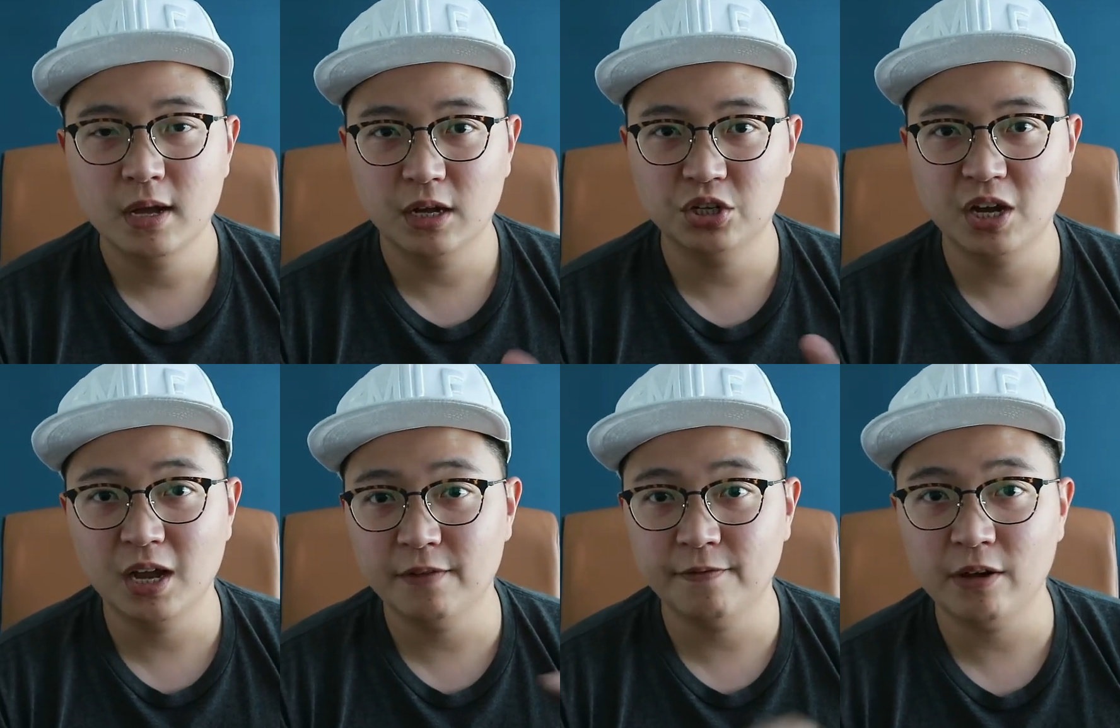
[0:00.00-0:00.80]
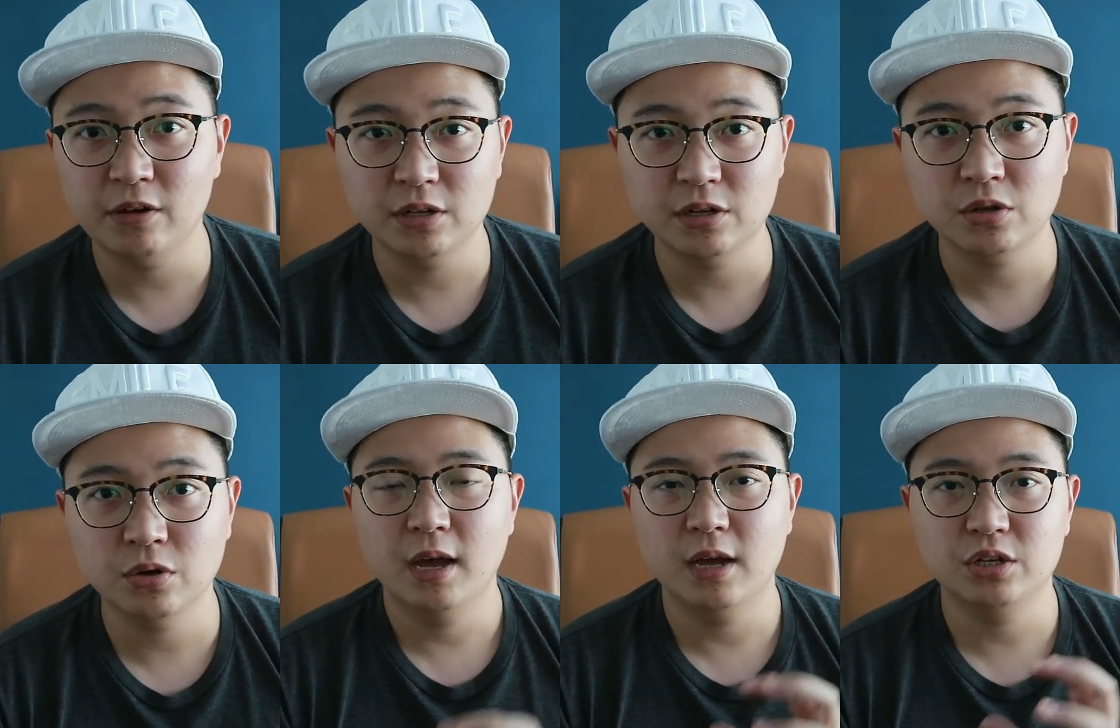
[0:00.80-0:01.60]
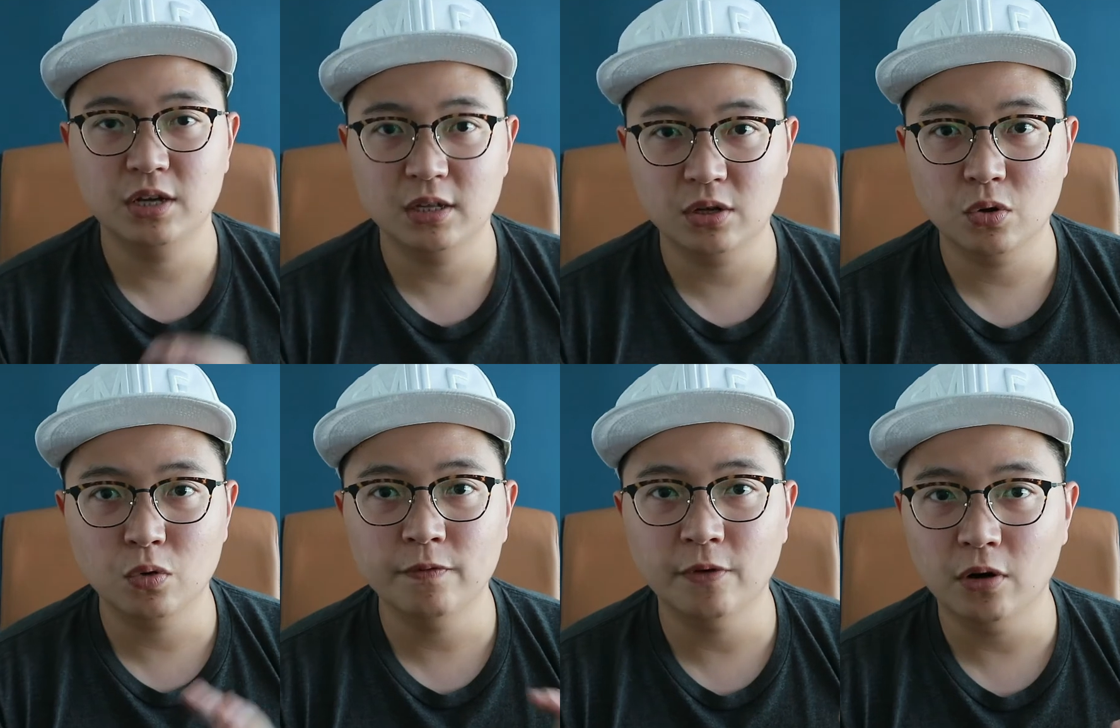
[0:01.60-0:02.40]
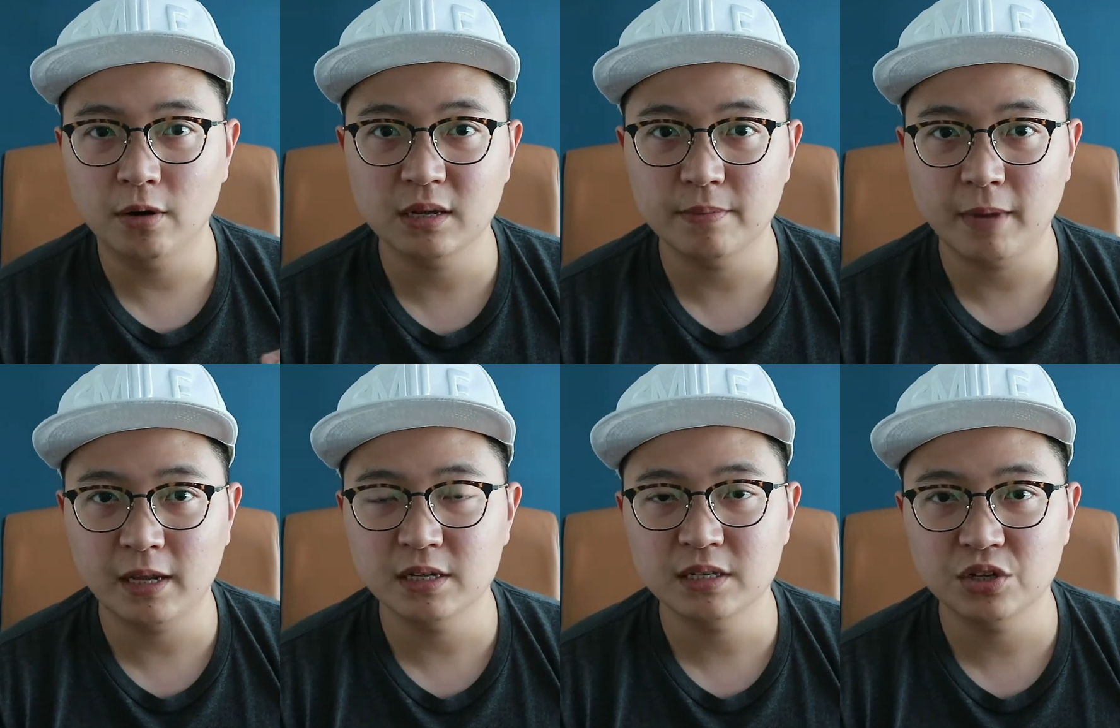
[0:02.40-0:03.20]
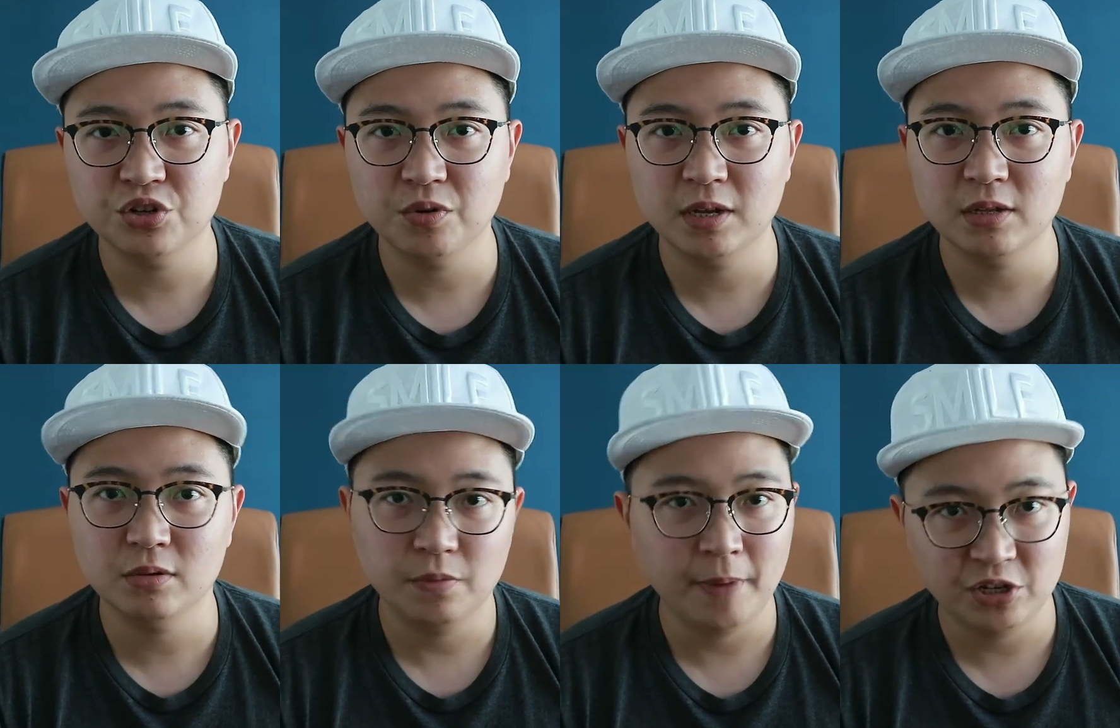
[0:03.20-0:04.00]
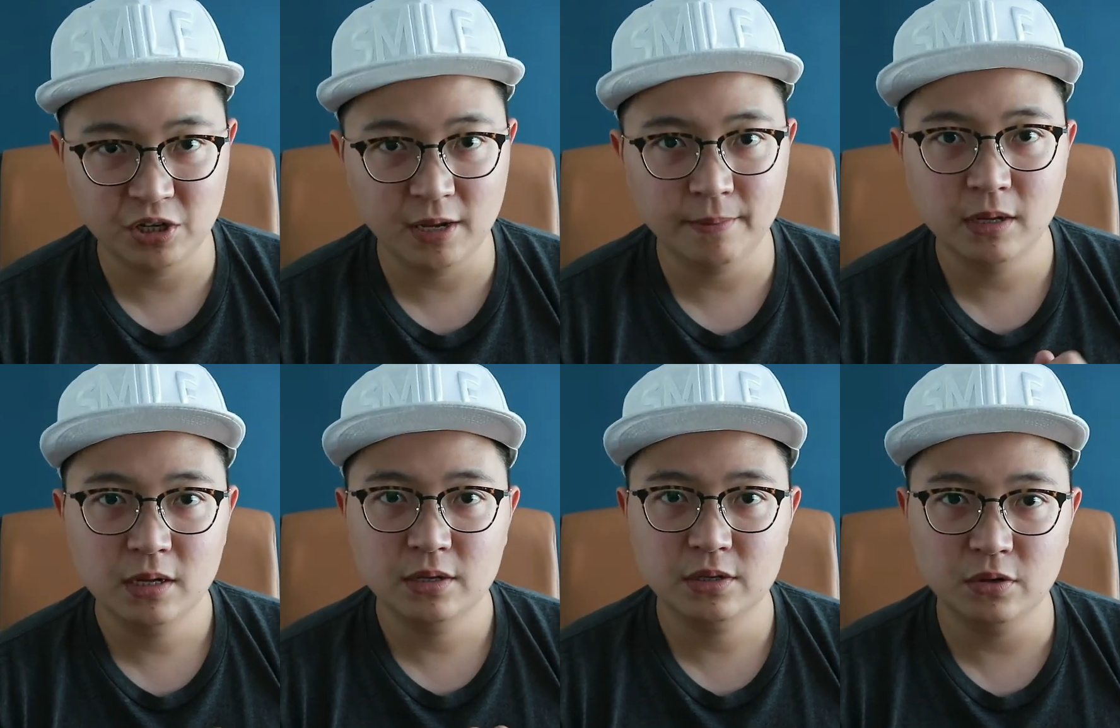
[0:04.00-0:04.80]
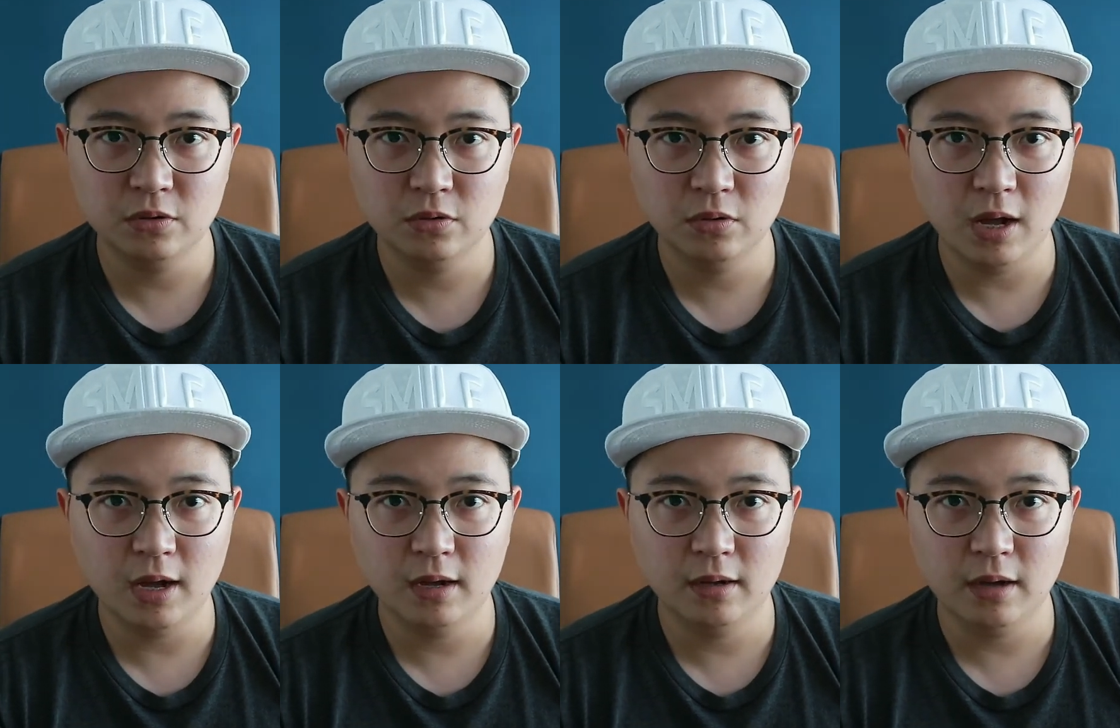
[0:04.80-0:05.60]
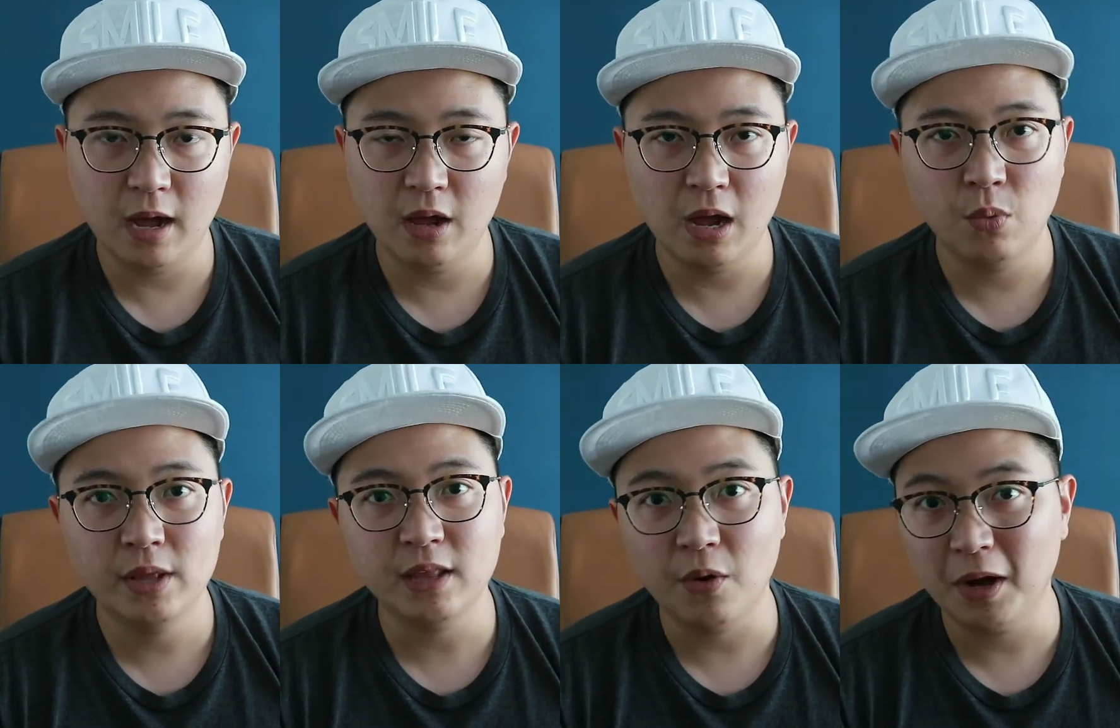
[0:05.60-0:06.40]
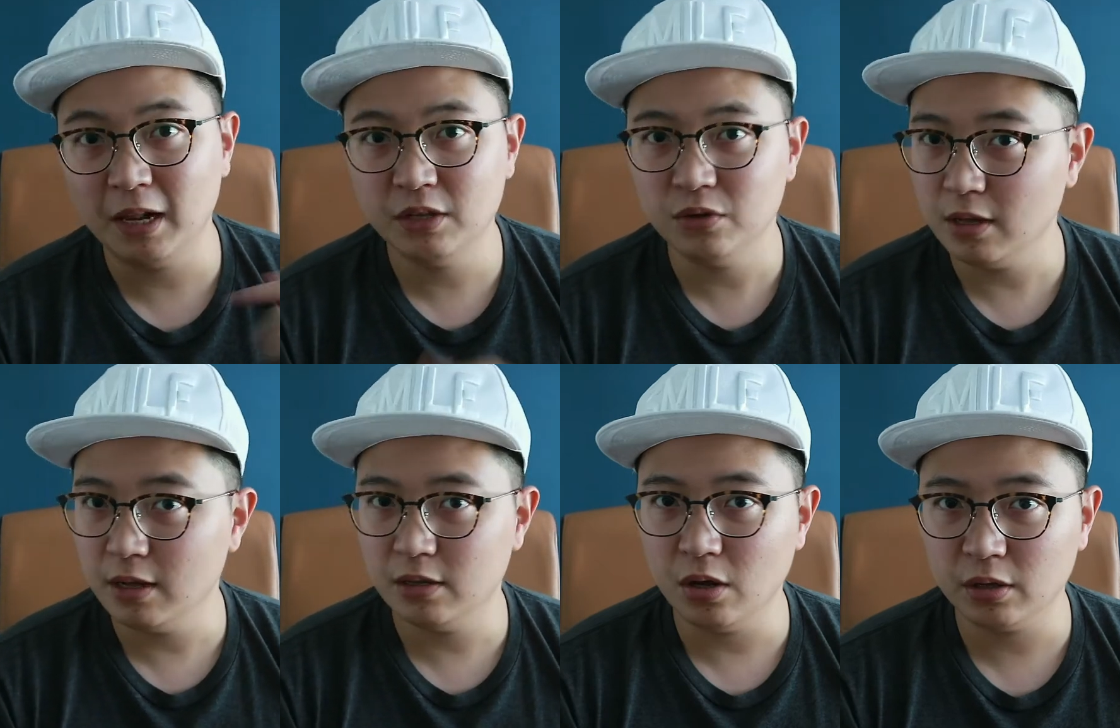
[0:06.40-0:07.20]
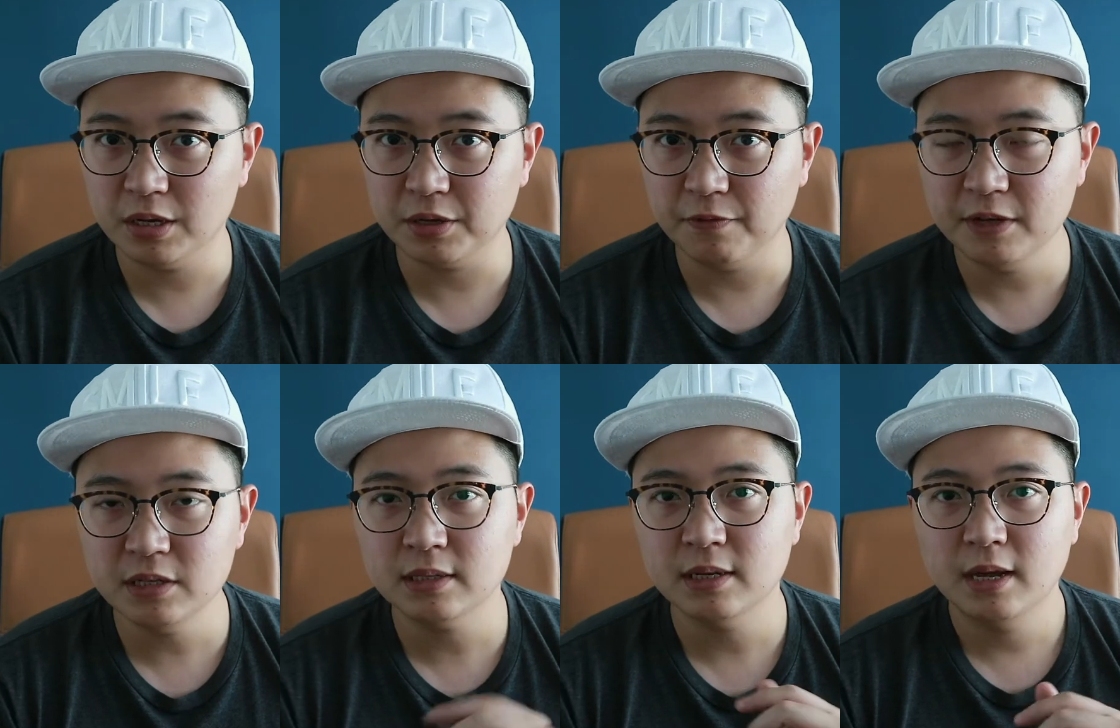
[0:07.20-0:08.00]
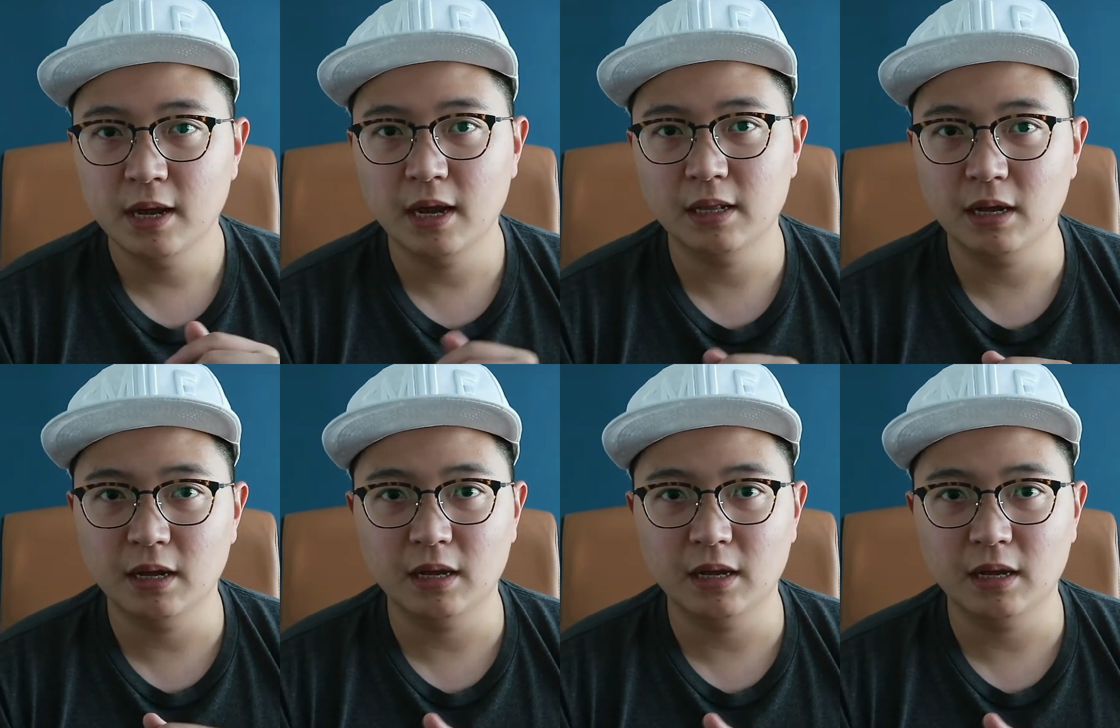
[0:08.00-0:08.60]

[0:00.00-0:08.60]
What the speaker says: A chair had fell on her toe and she had to go for minor surgery to patch it up. So I went directly to the doctor's office and